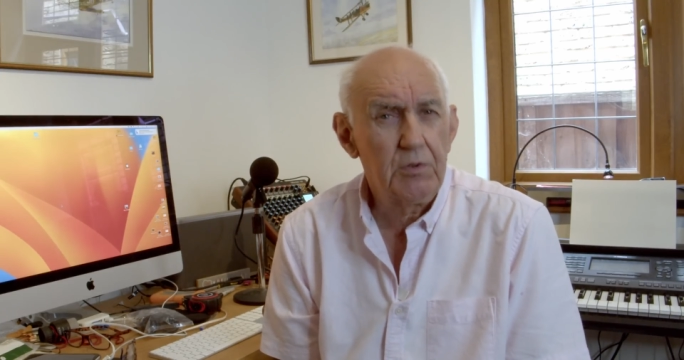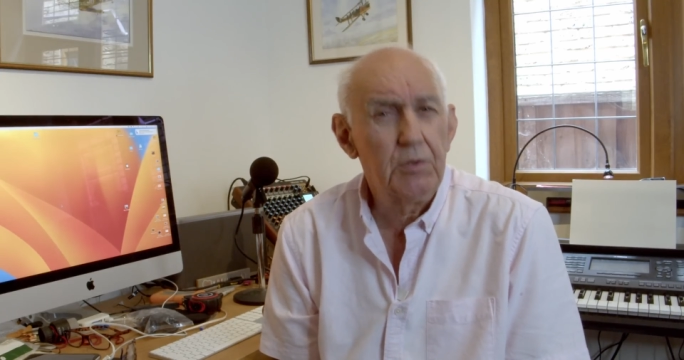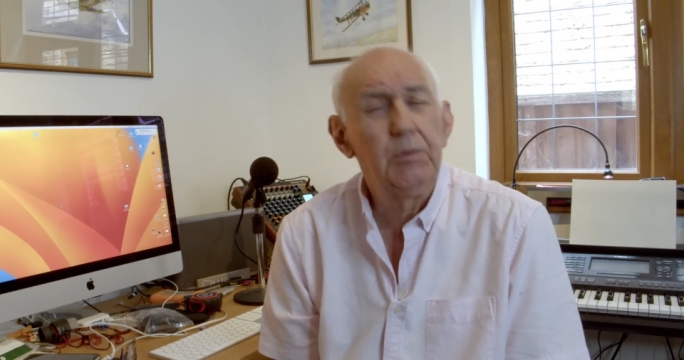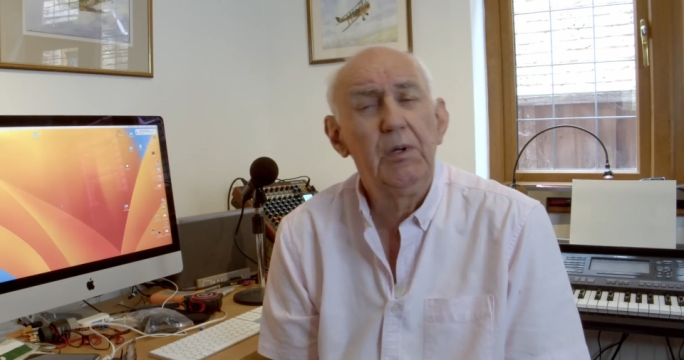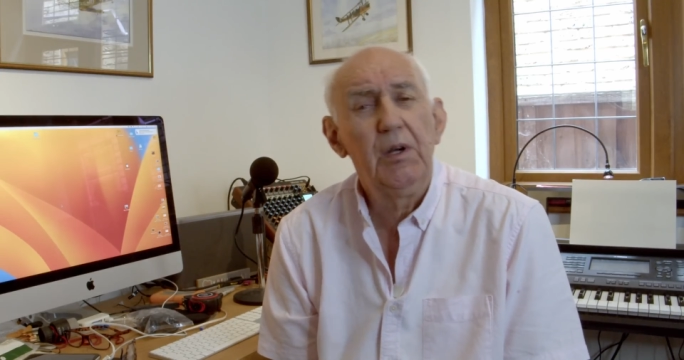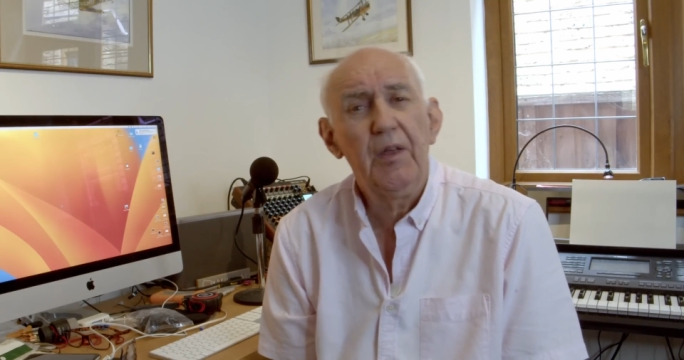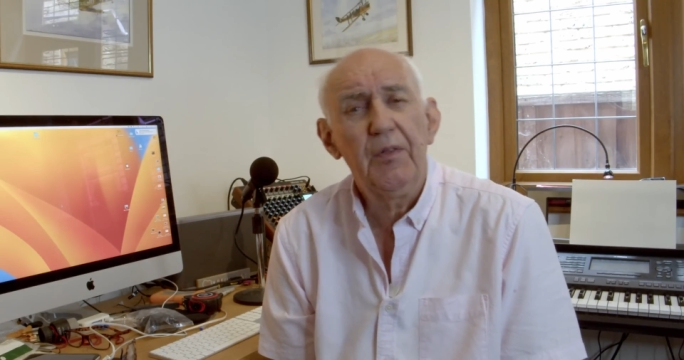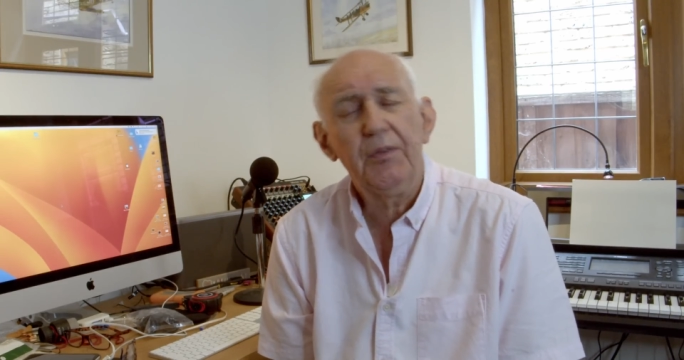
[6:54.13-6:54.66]

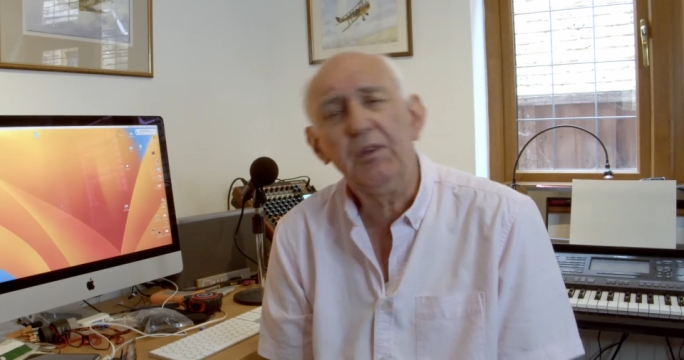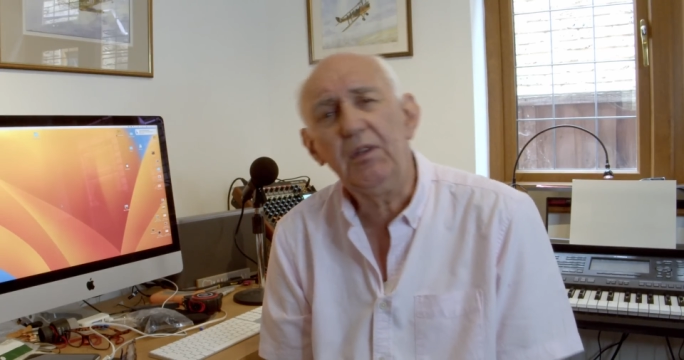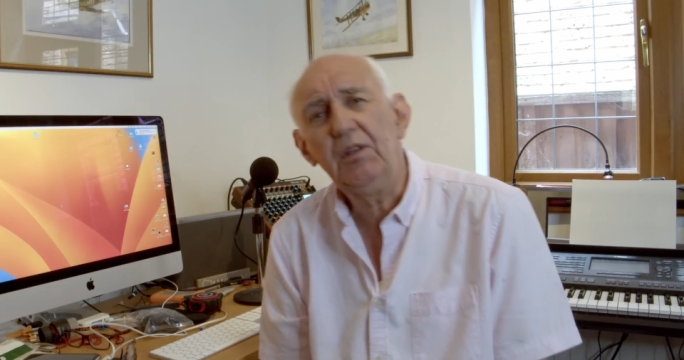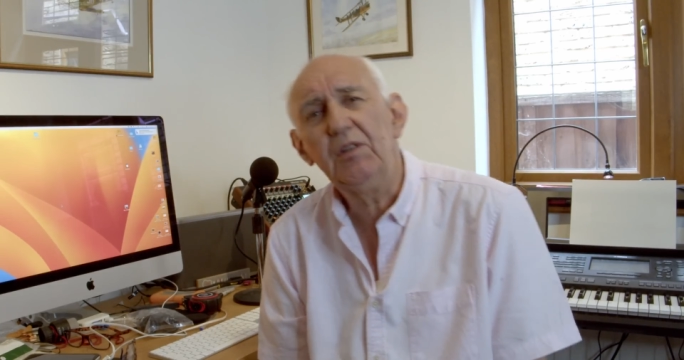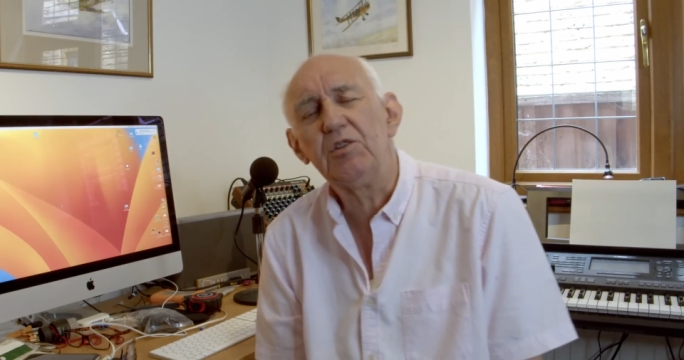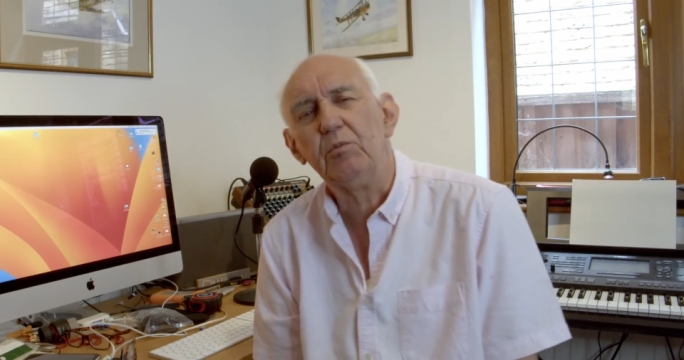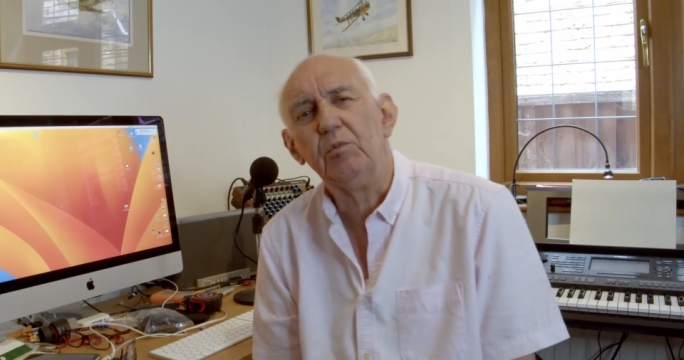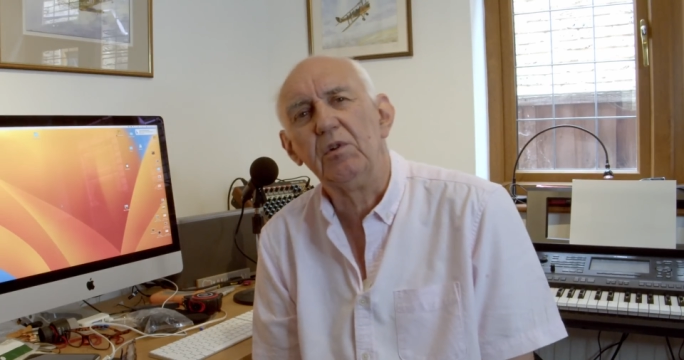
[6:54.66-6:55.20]
to
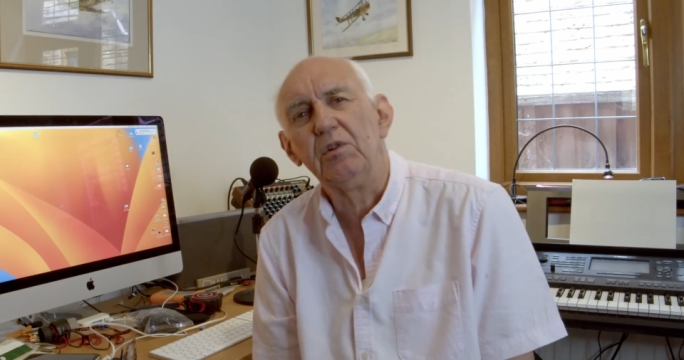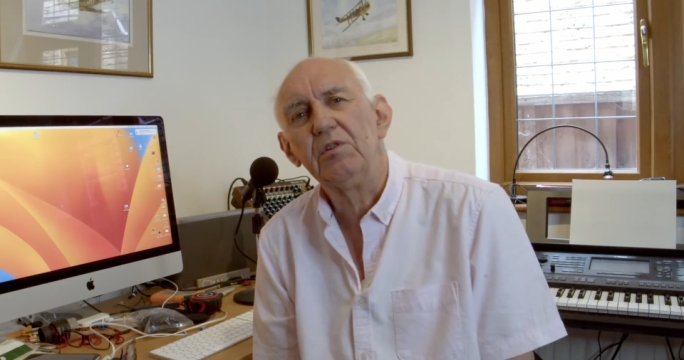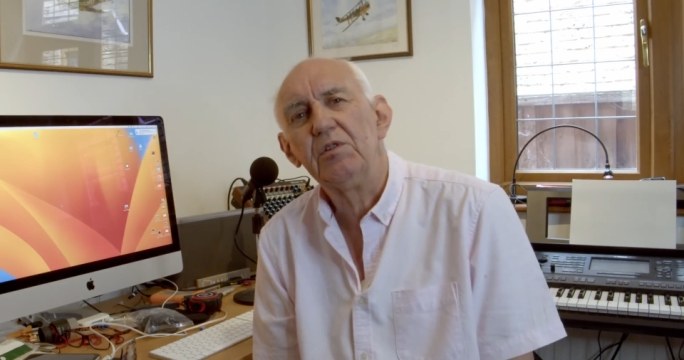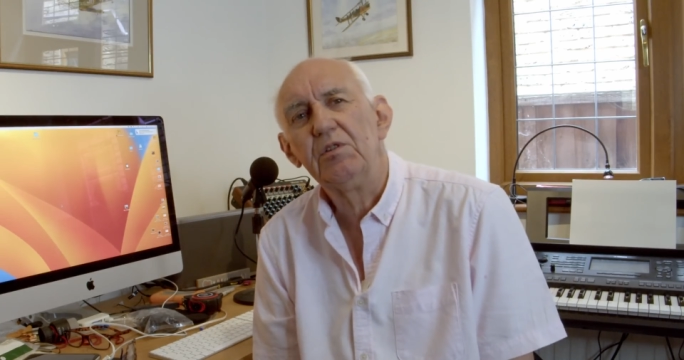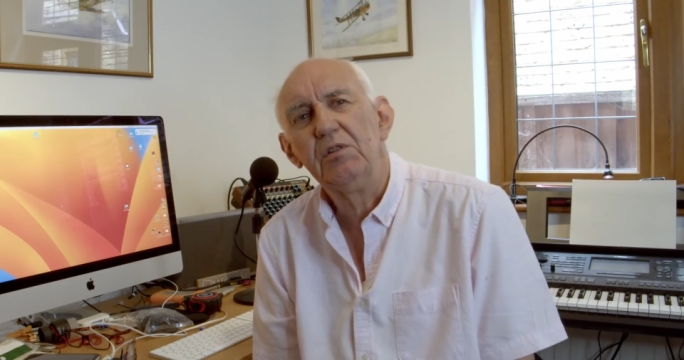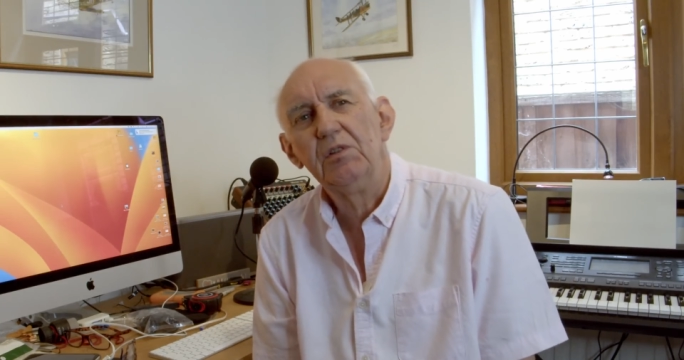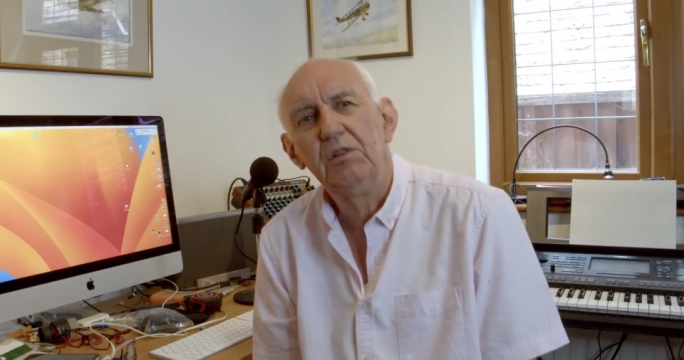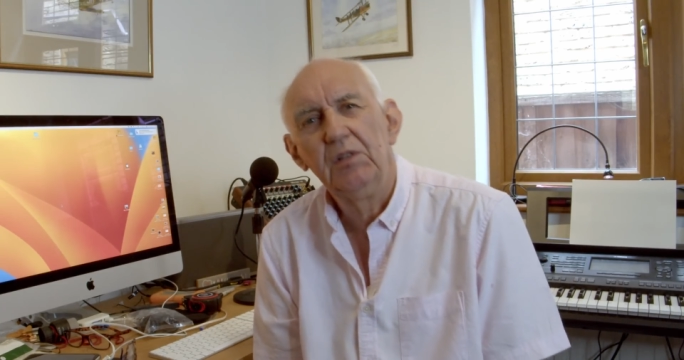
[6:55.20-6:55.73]
1000 watts.